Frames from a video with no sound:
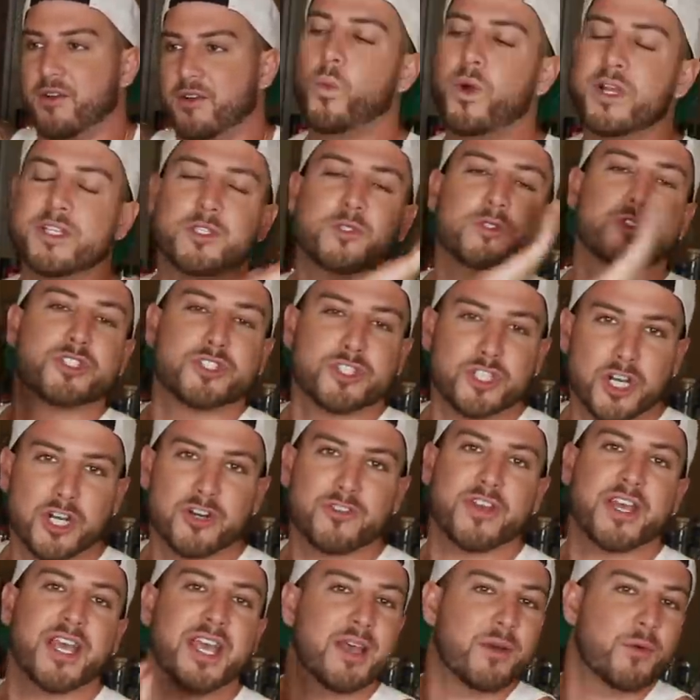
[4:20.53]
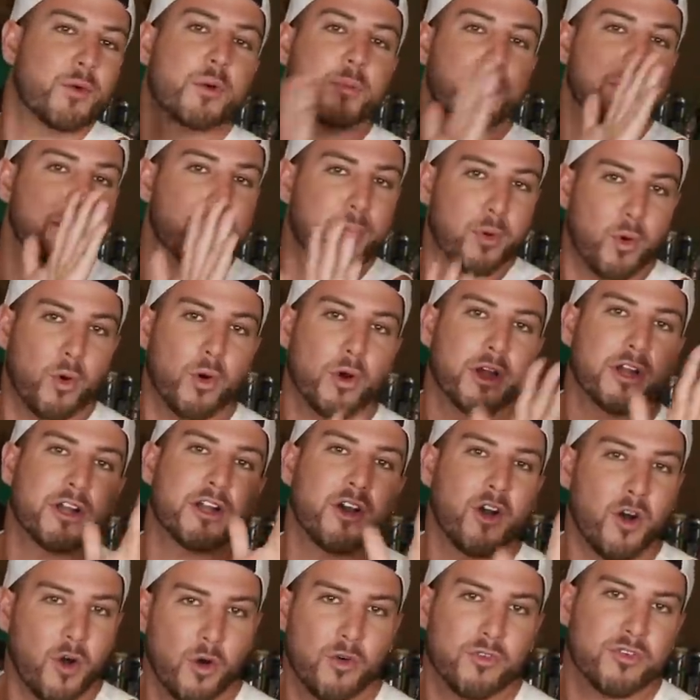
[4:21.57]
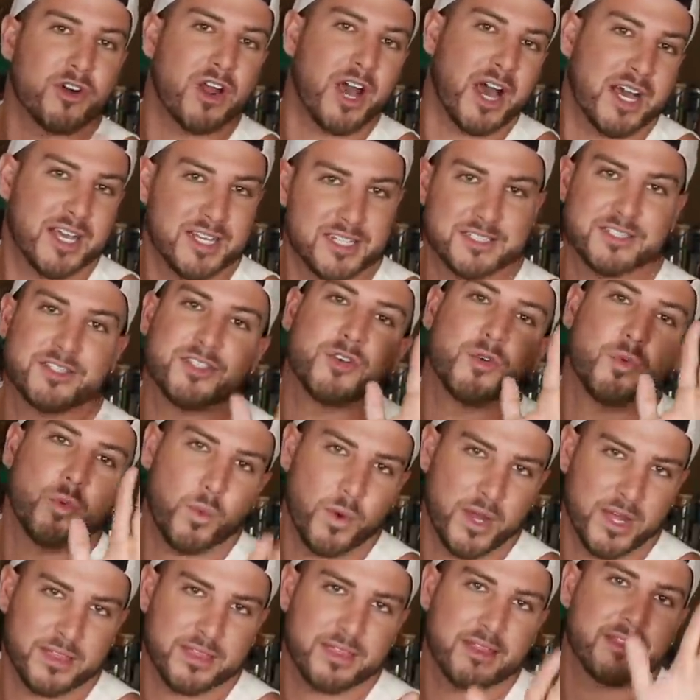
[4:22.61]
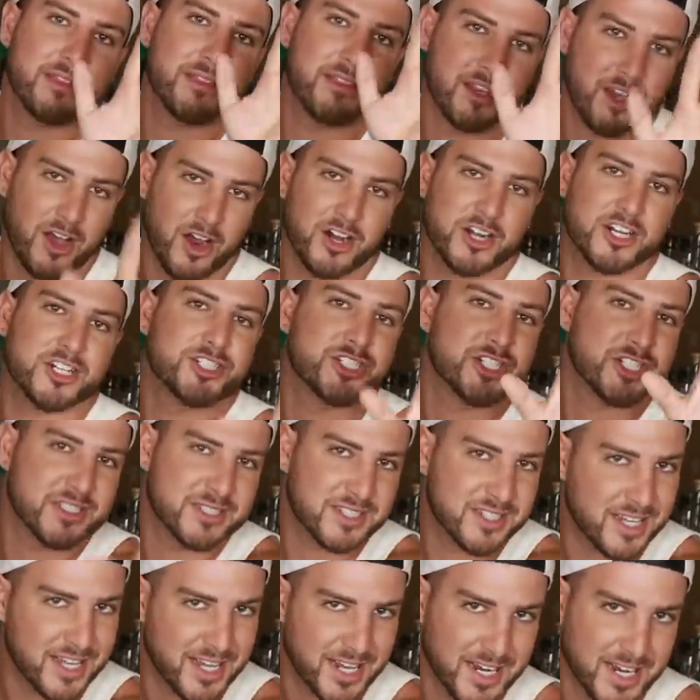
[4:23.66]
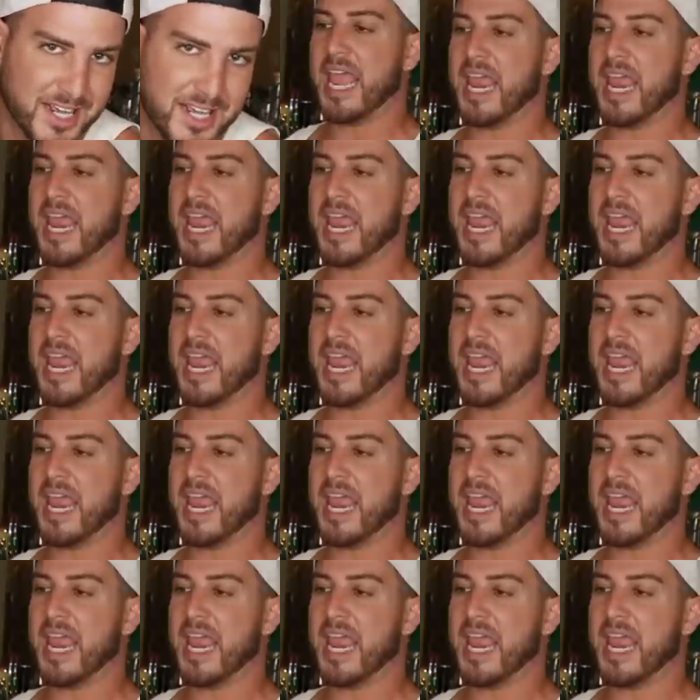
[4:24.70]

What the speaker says: When you serve it, it will be poured over ice with the garnishes in it.